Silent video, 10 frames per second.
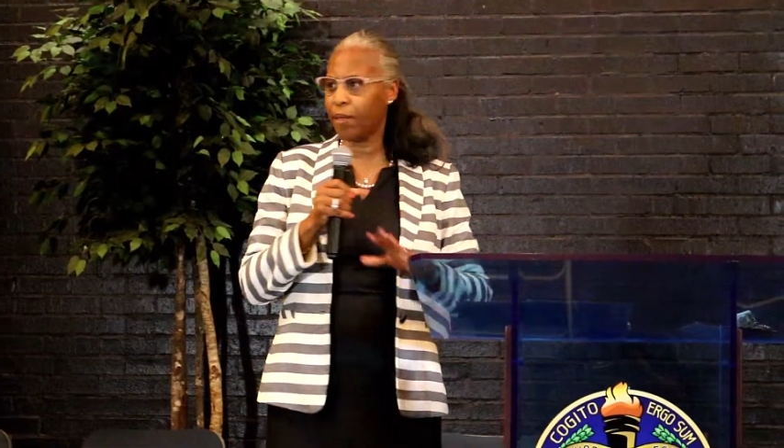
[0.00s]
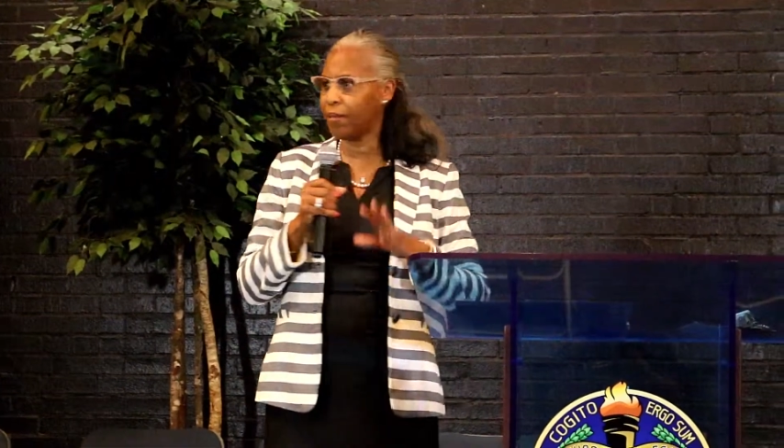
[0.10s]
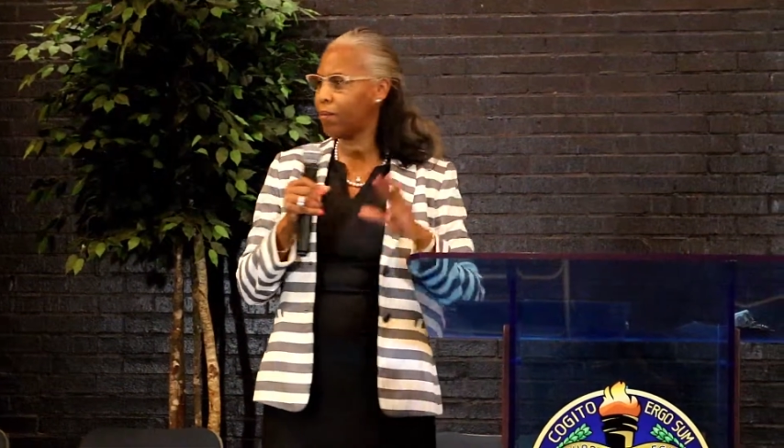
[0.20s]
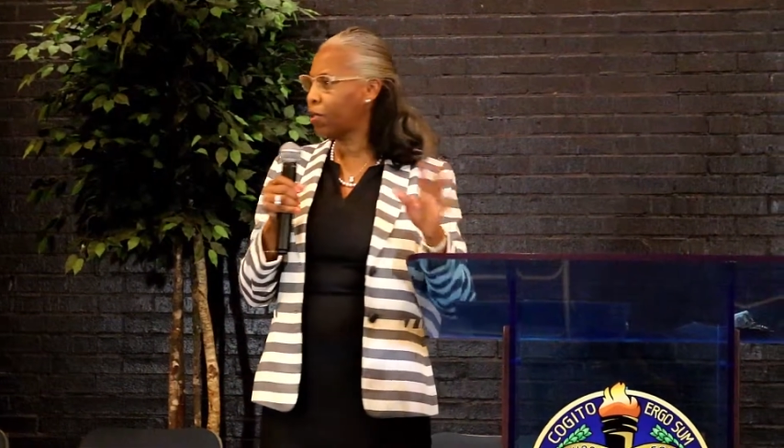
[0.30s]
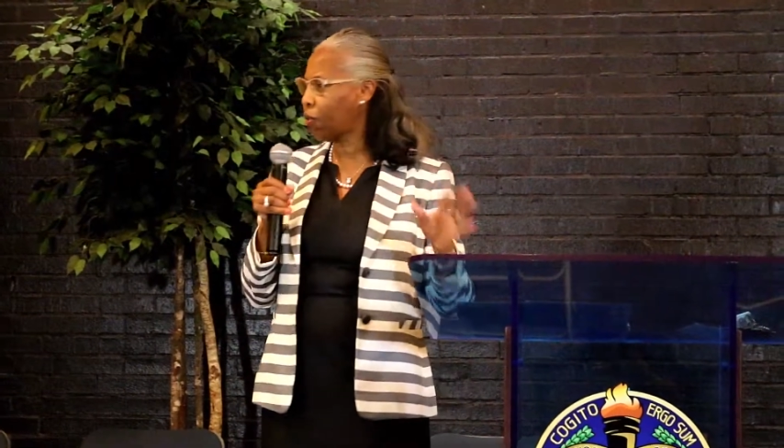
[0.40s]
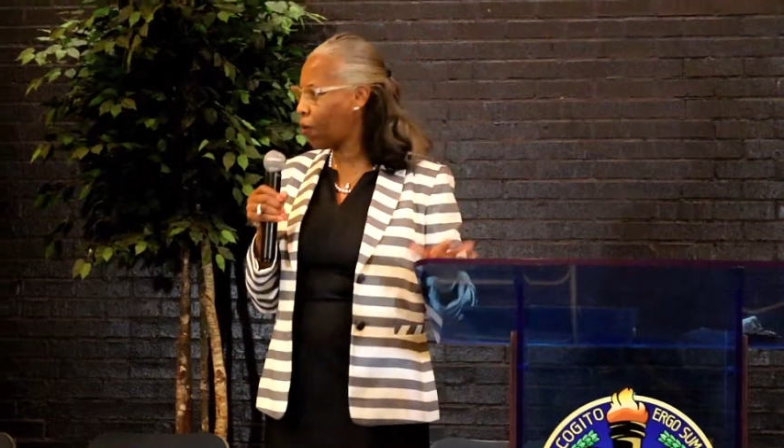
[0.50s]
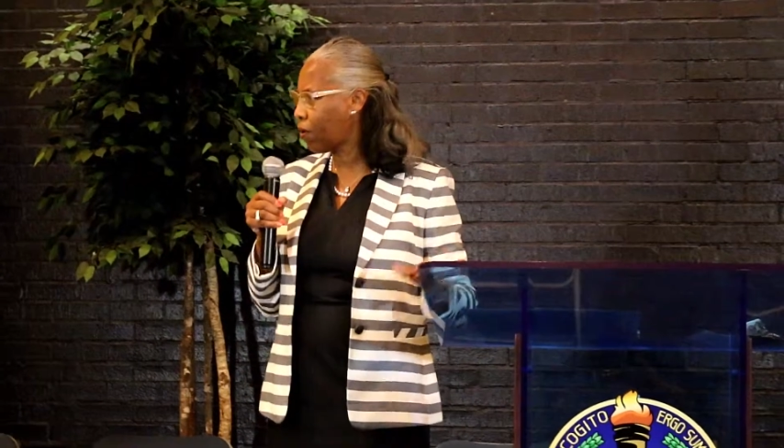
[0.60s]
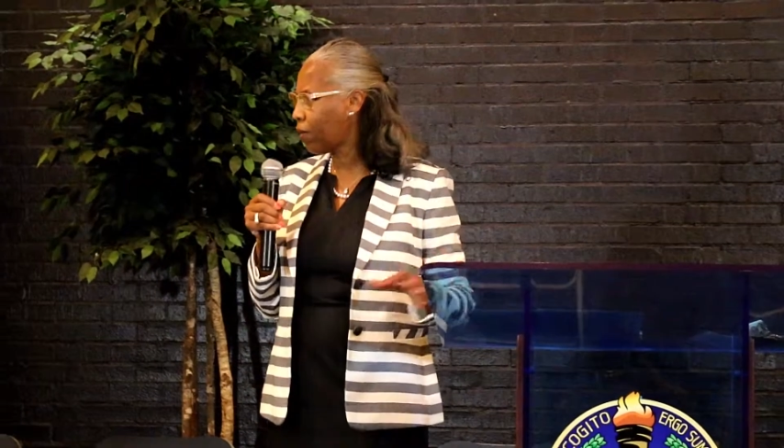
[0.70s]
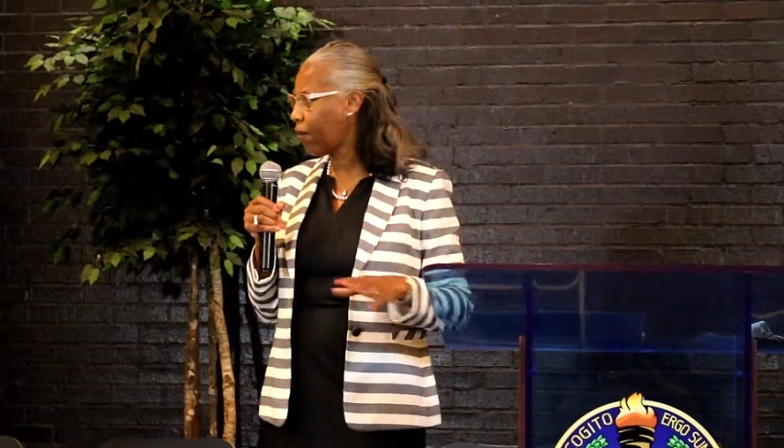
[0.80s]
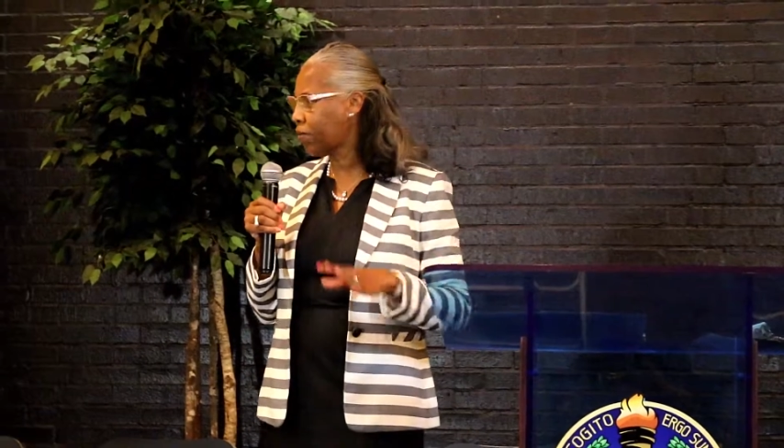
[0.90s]
My, my
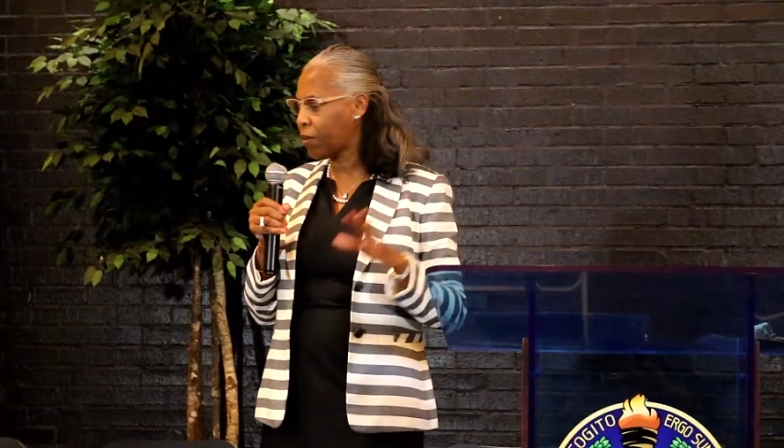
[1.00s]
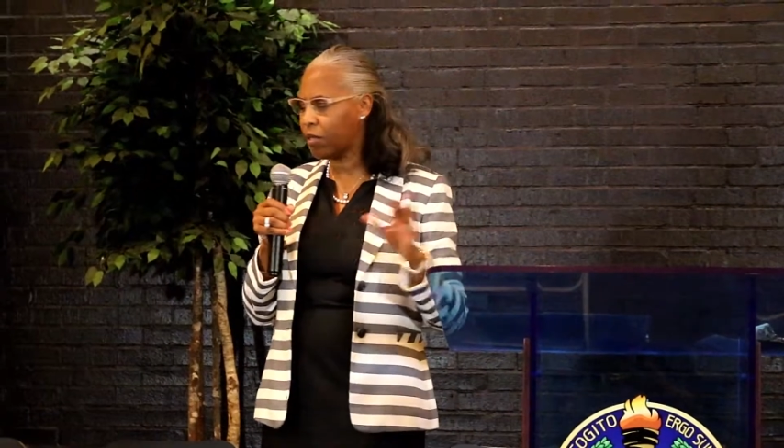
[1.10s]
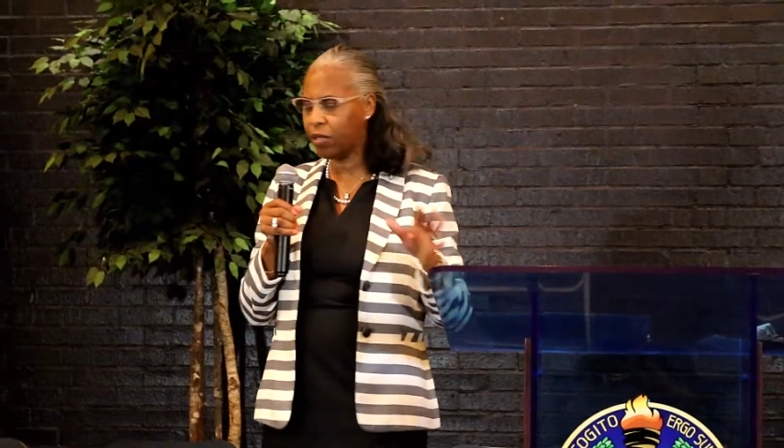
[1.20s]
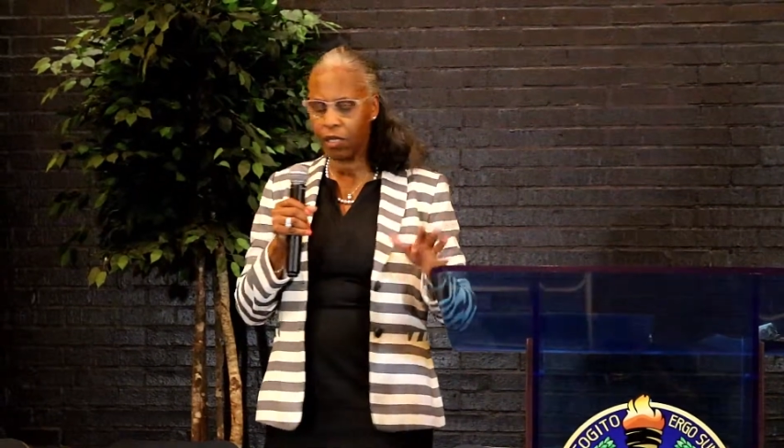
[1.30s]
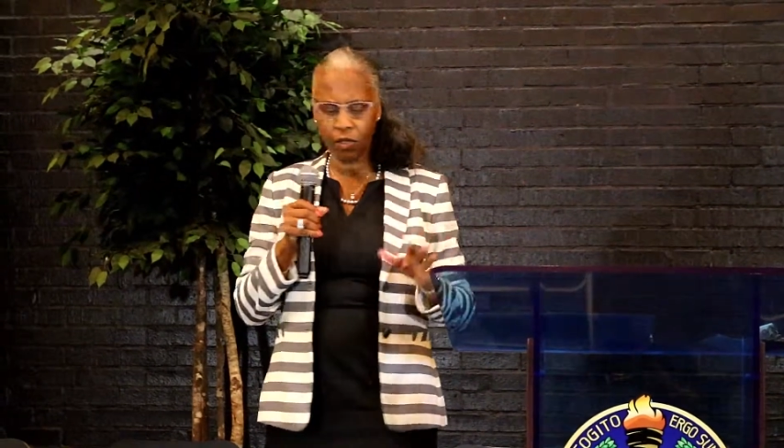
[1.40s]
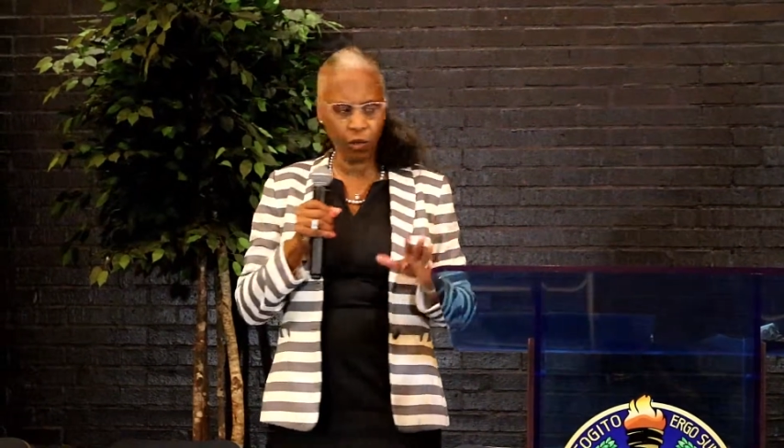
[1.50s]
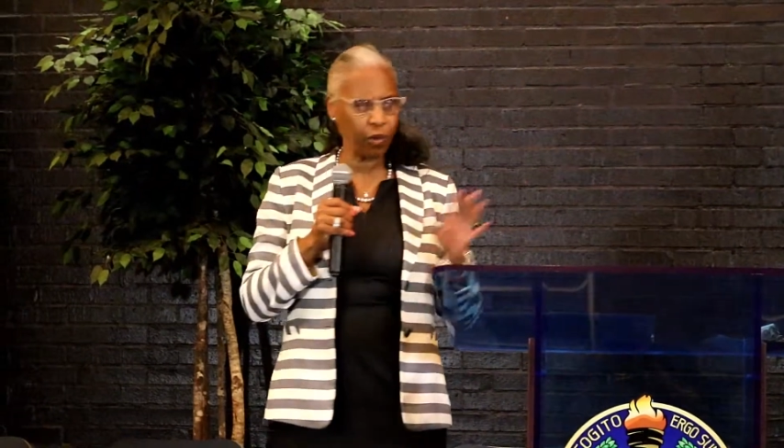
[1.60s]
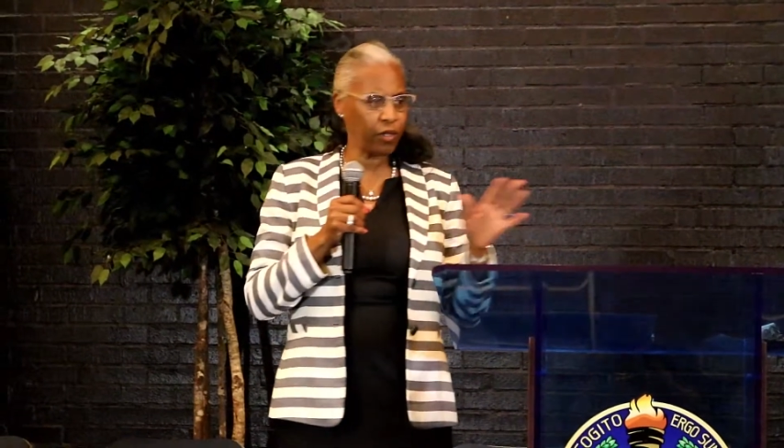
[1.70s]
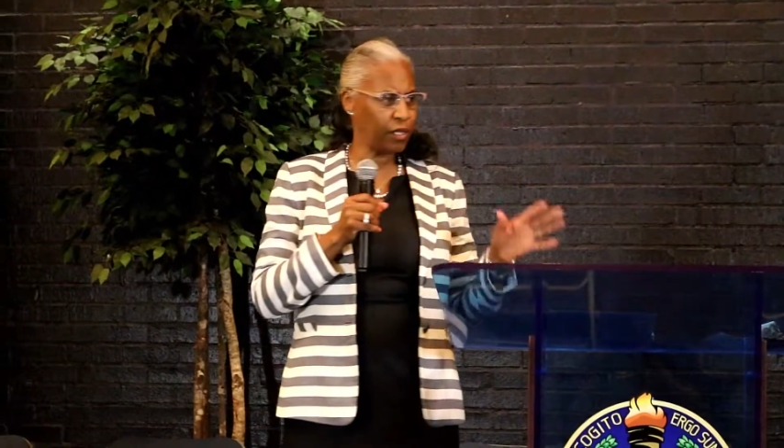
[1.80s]
daughter, especially have daughter,